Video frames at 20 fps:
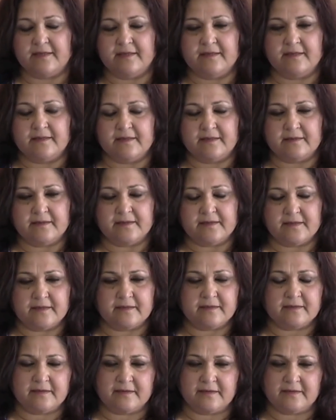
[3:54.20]

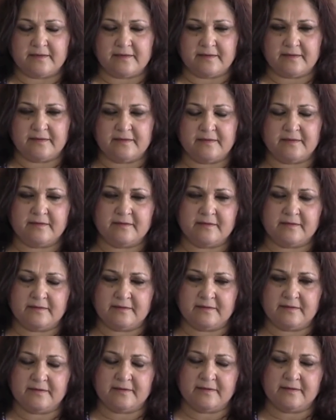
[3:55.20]

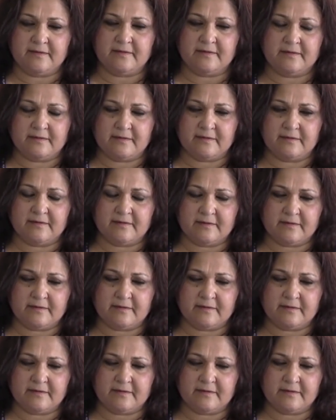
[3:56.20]
(no one is talking)